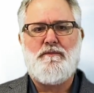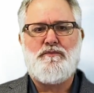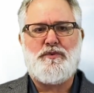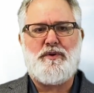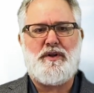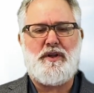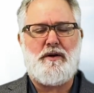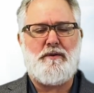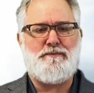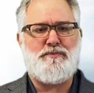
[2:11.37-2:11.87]

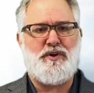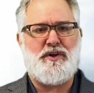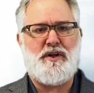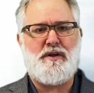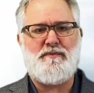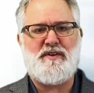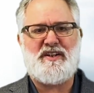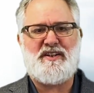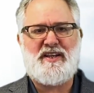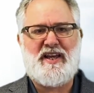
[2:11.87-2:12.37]
when they were putting
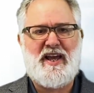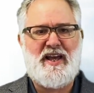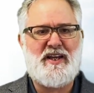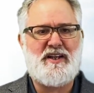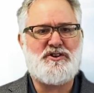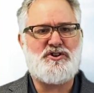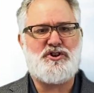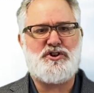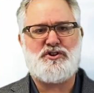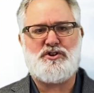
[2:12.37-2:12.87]
them in
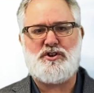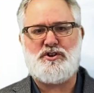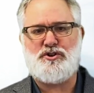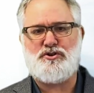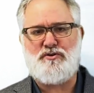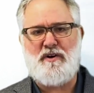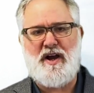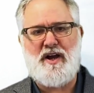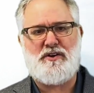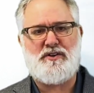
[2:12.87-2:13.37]
cages and
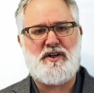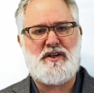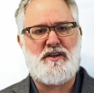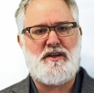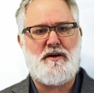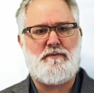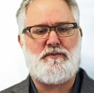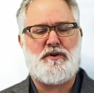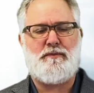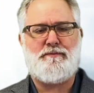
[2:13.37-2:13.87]
drowning
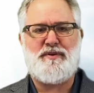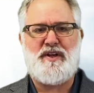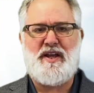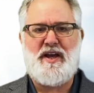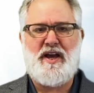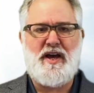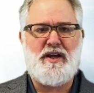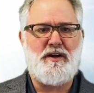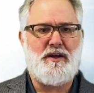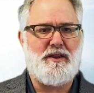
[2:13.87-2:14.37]
them or
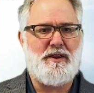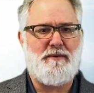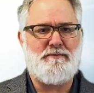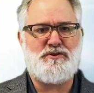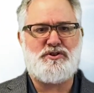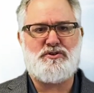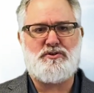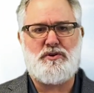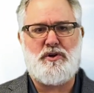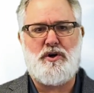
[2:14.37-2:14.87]
beheading them
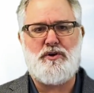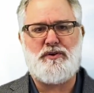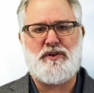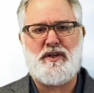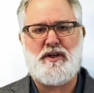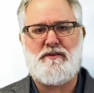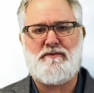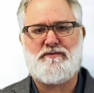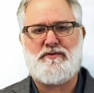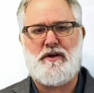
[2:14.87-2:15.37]

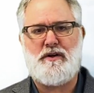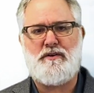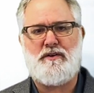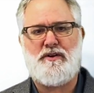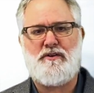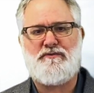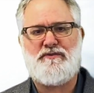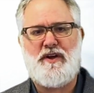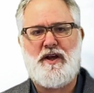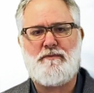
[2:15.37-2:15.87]
slowly in front of
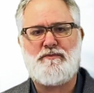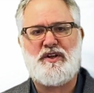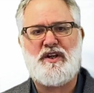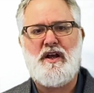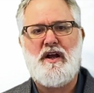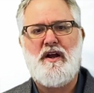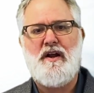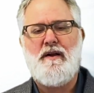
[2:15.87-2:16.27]
their family,